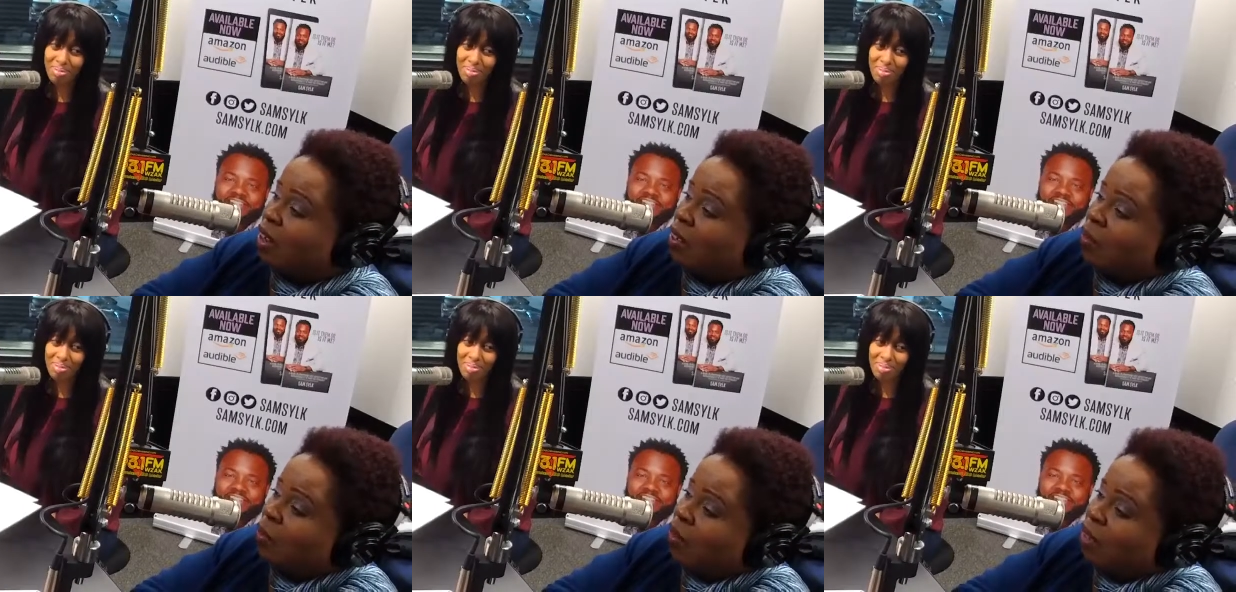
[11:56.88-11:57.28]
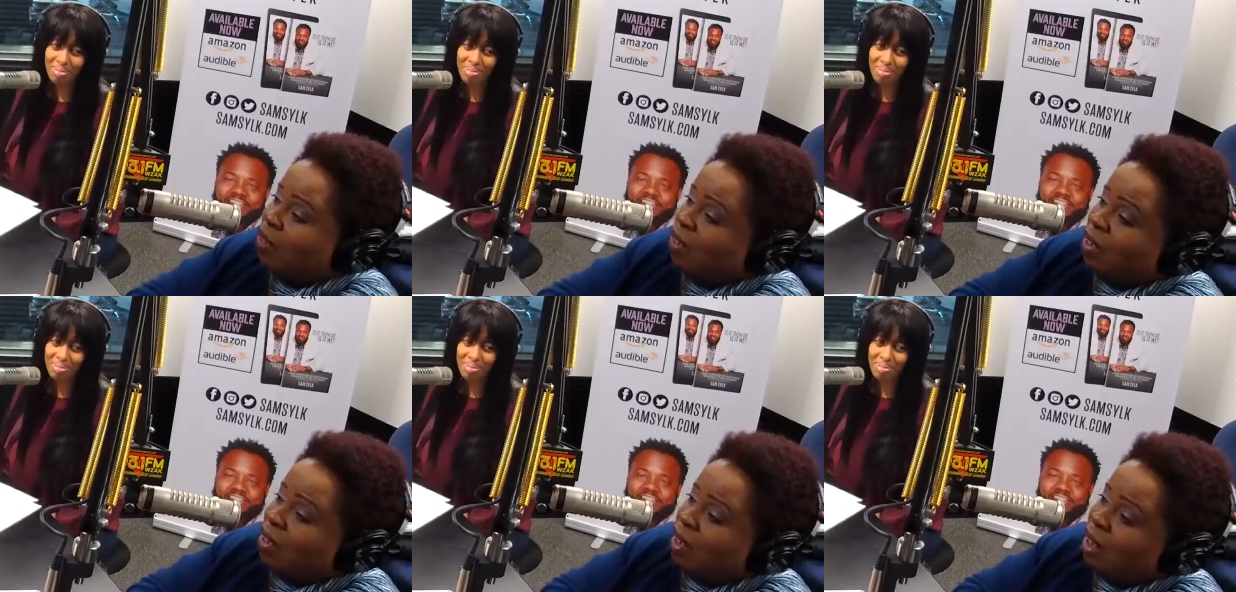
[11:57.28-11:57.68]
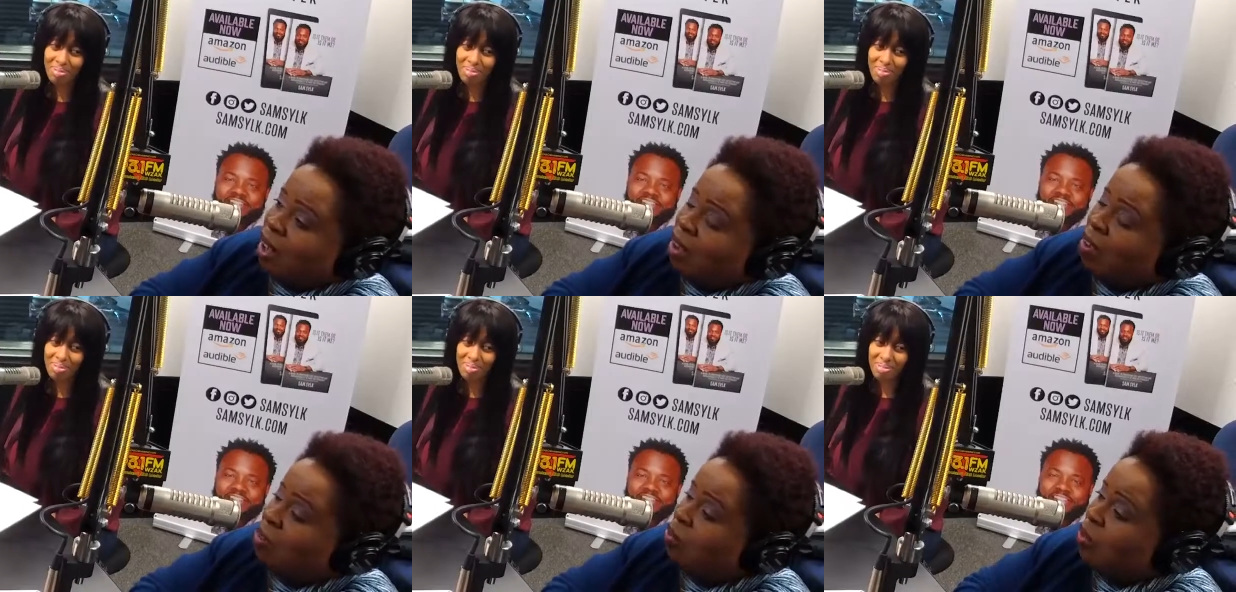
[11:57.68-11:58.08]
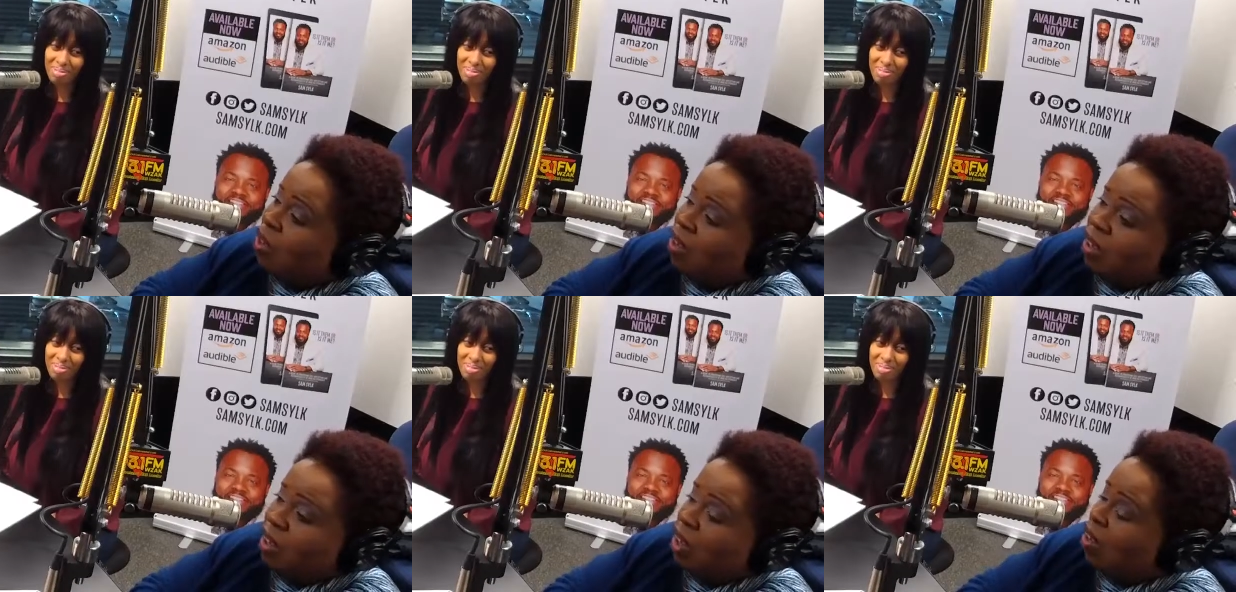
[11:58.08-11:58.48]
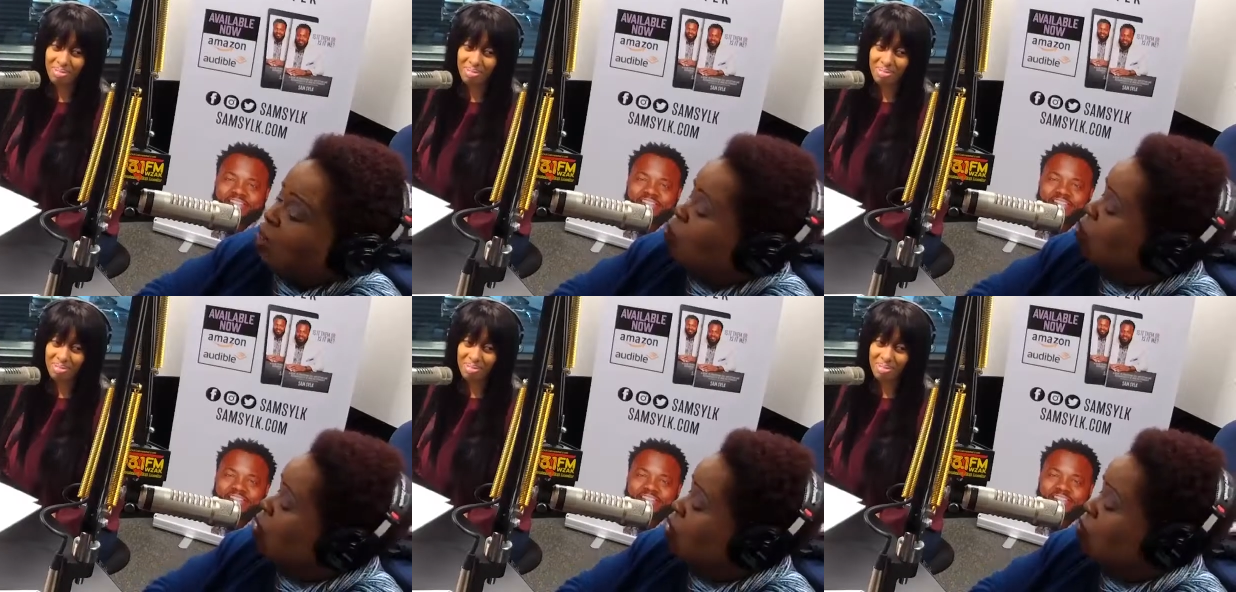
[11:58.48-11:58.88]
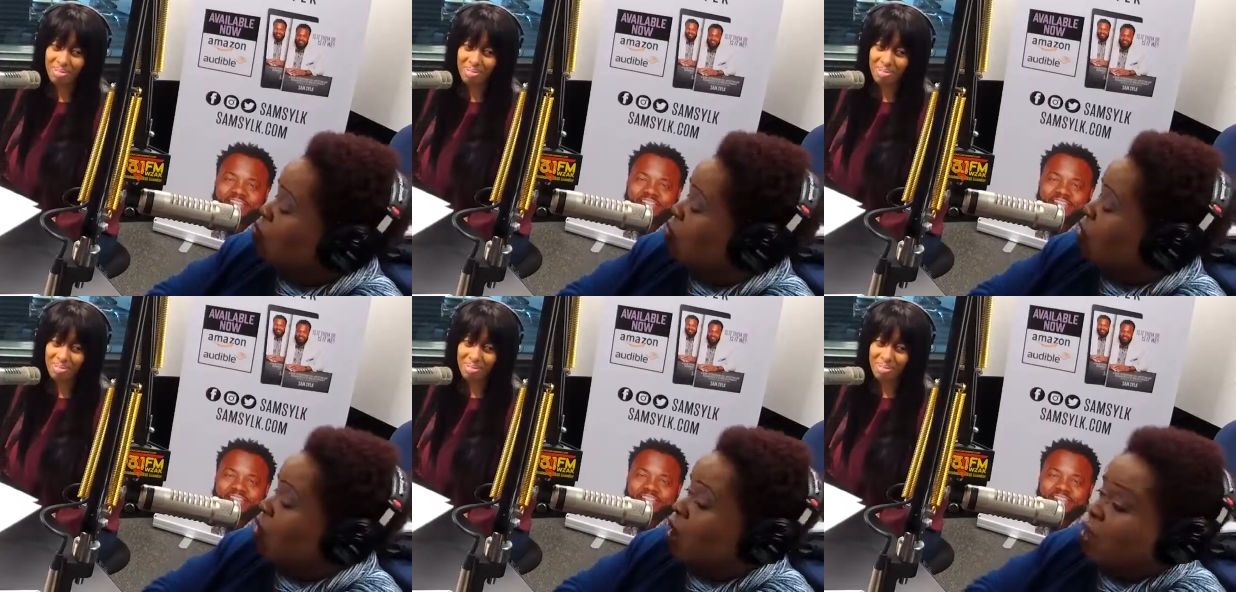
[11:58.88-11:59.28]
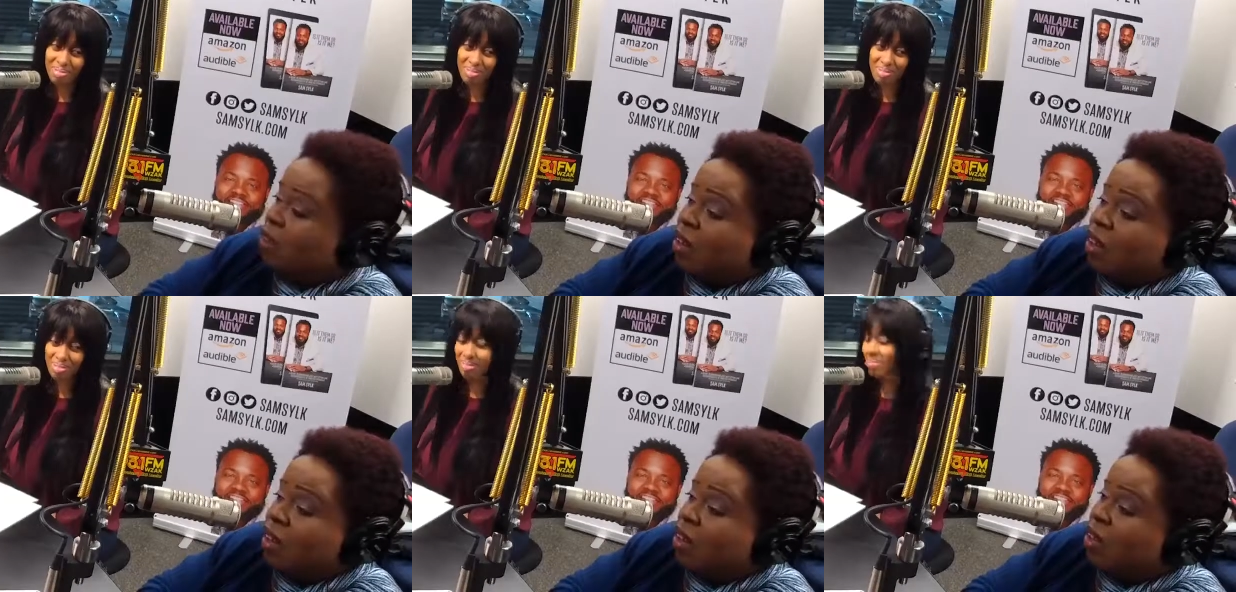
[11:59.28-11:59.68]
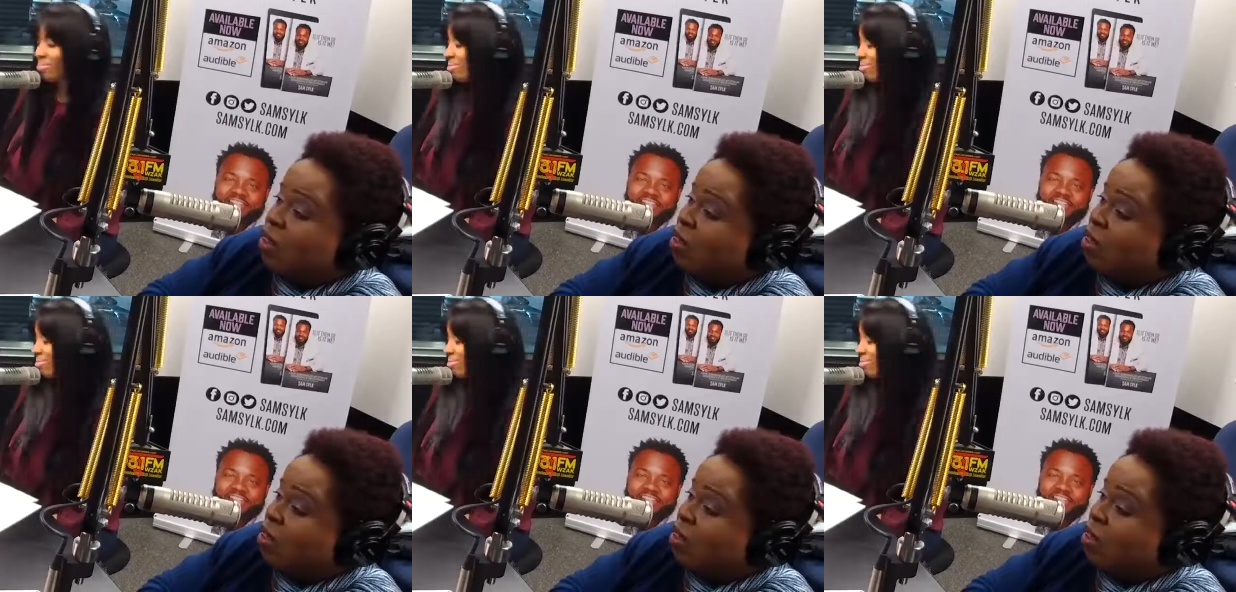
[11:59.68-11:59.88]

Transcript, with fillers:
Speaker 1: that. I don't want. I don't want the vajayjay